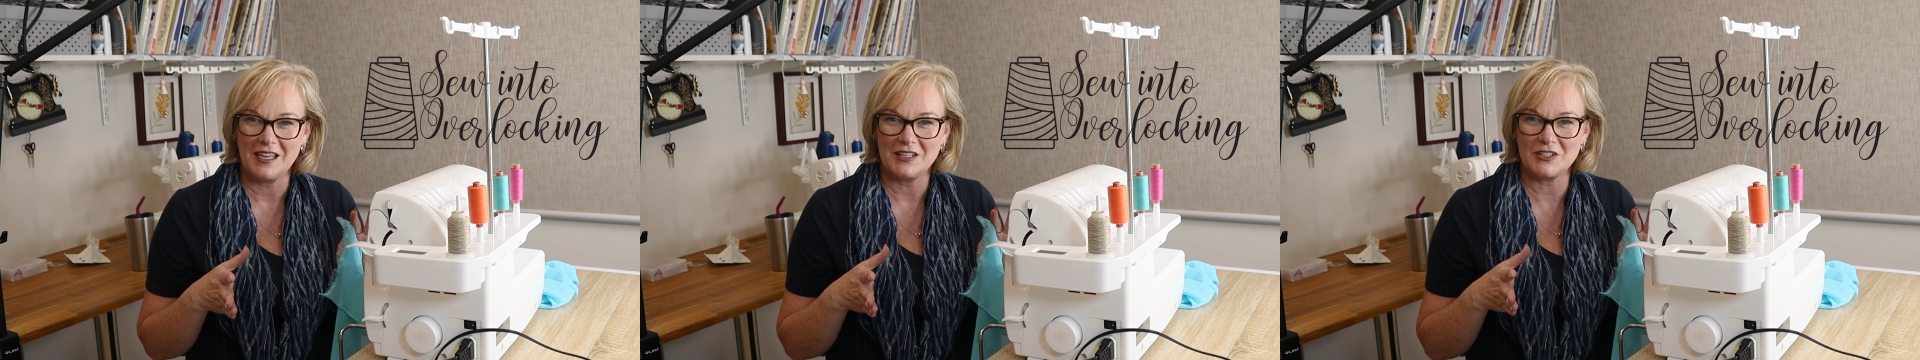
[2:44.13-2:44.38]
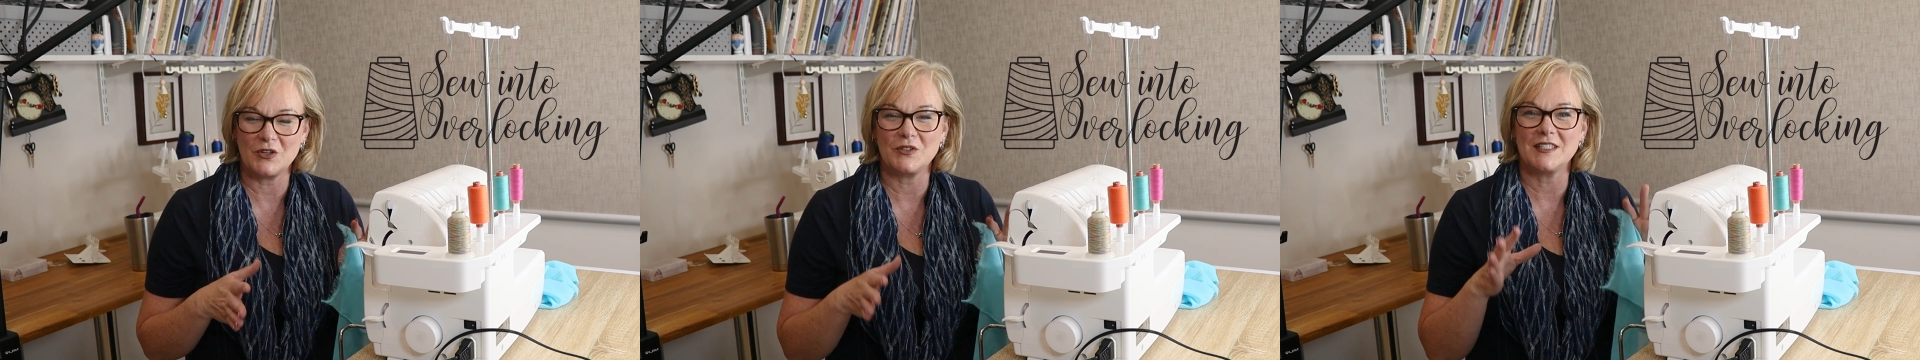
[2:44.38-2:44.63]

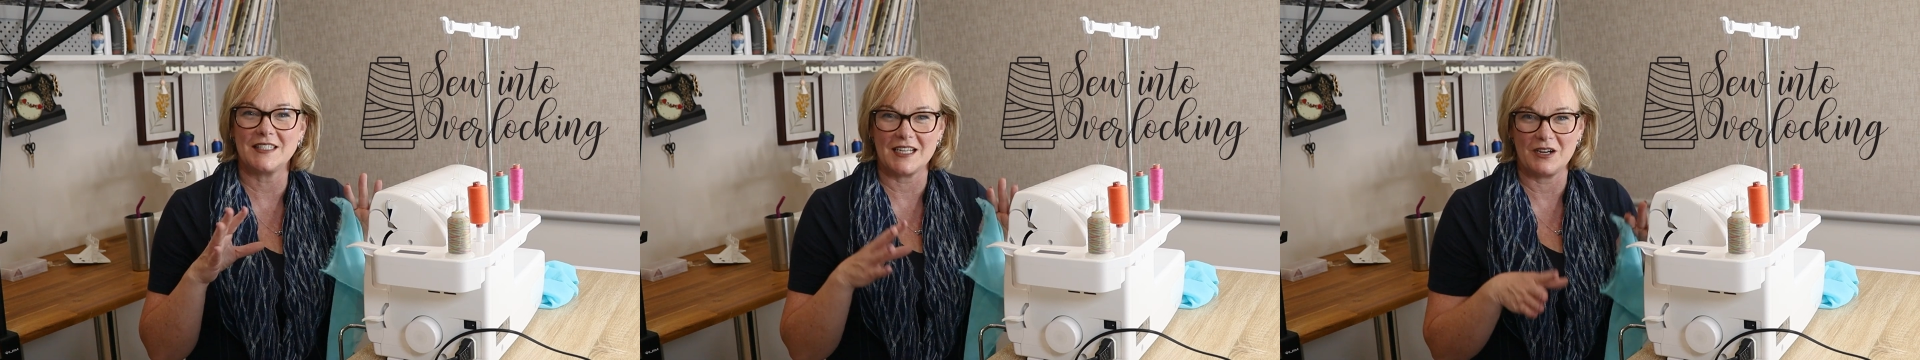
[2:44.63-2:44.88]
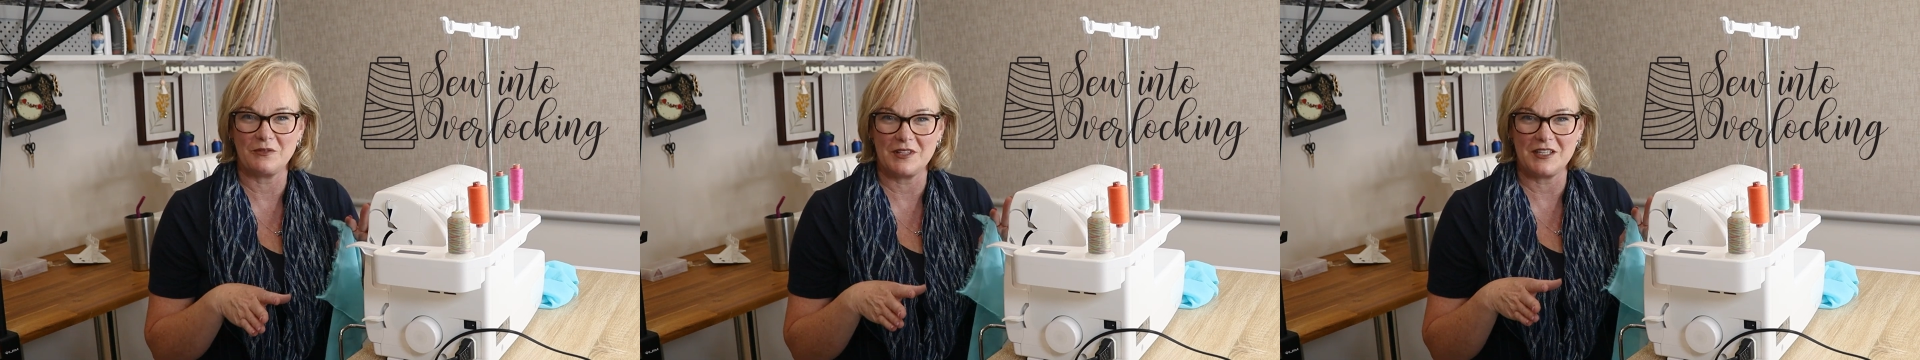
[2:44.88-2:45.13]
So
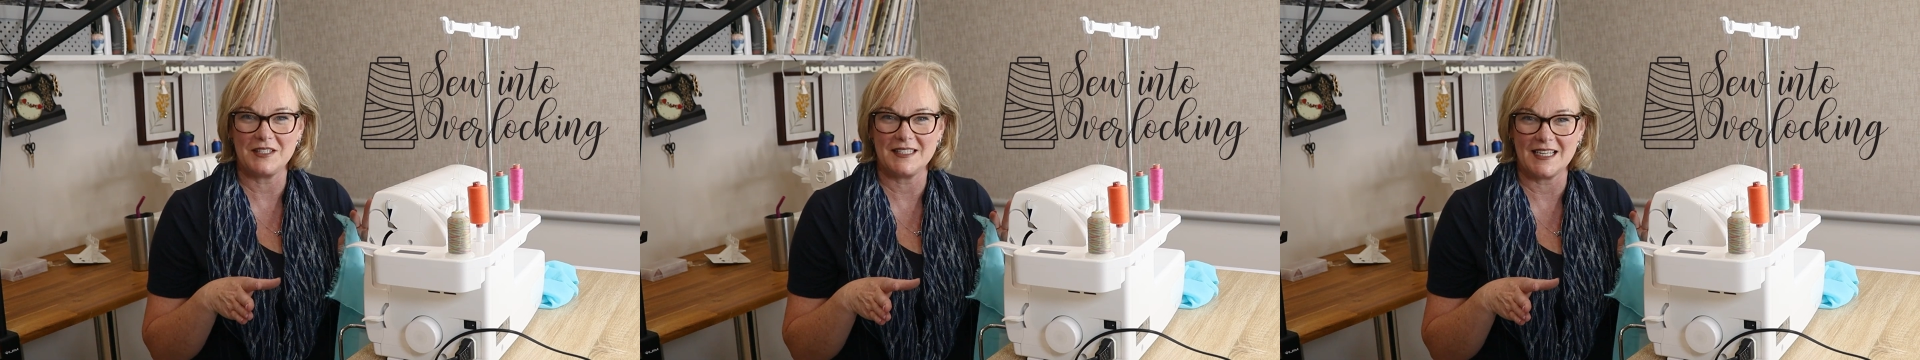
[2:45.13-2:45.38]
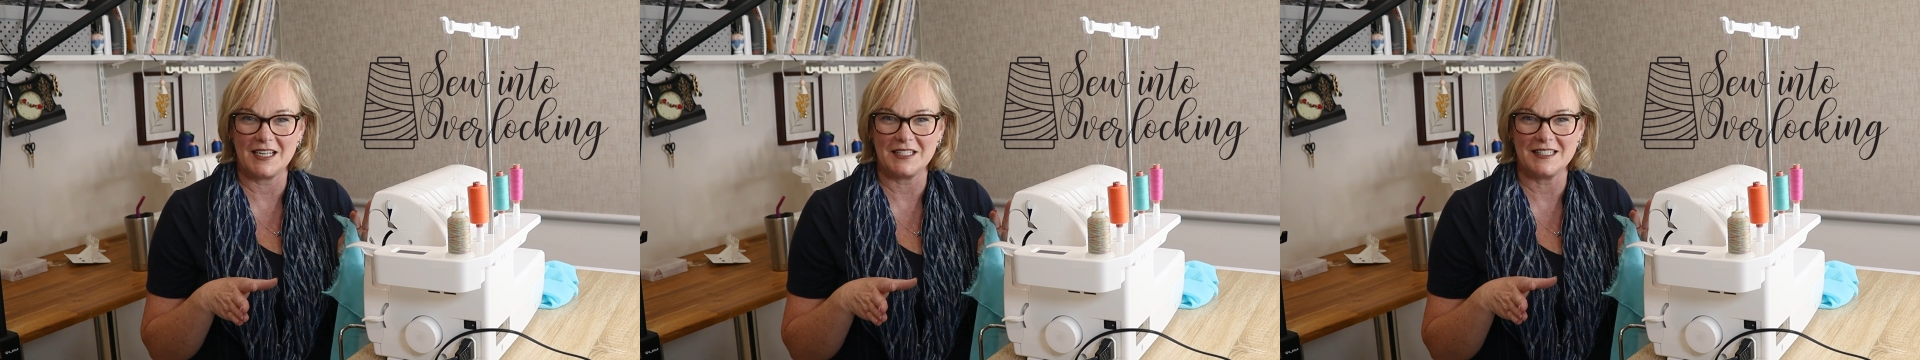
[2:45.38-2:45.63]
start with your
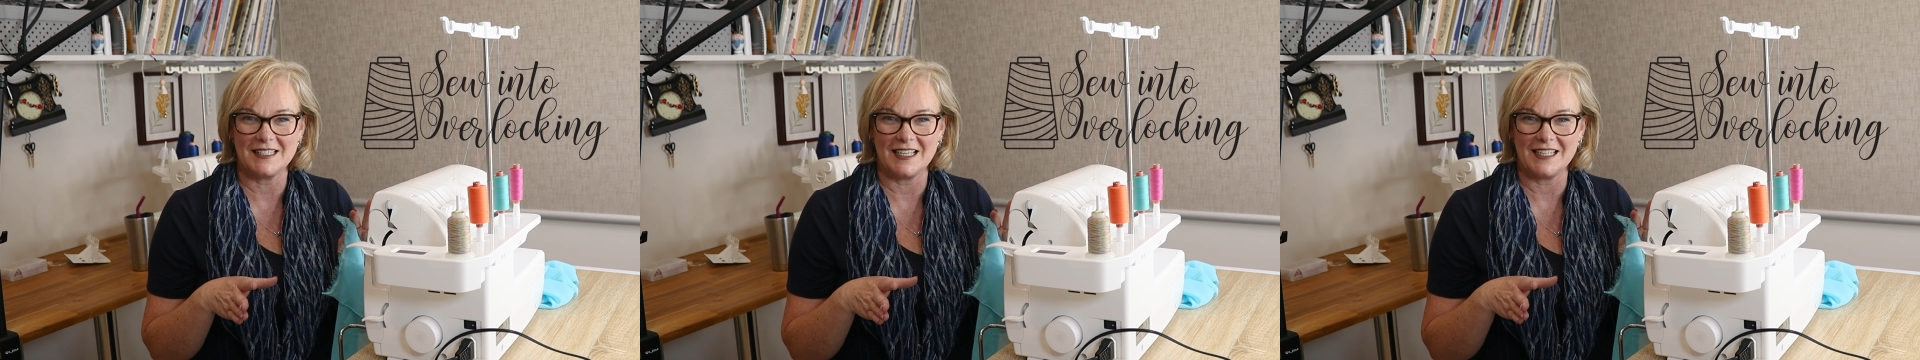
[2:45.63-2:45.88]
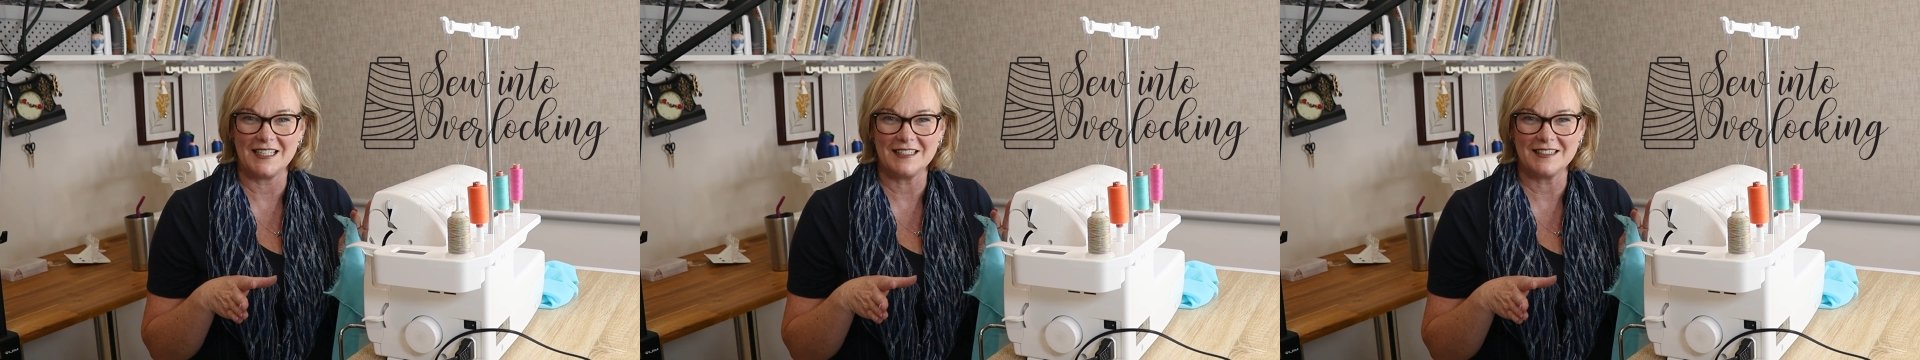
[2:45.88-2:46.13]
standard
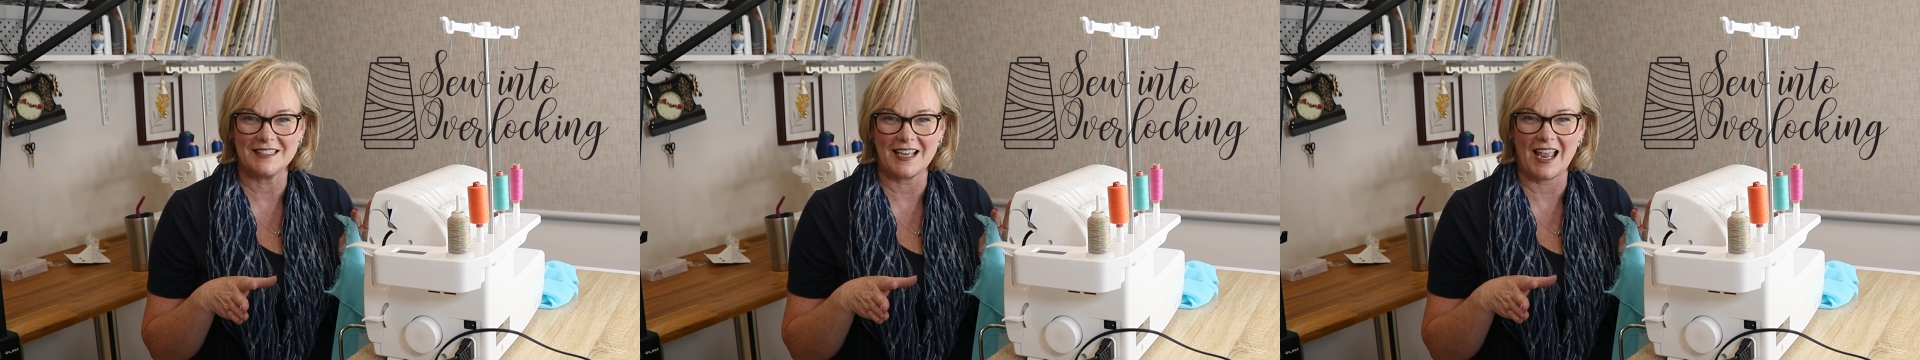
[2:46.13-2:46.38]
settings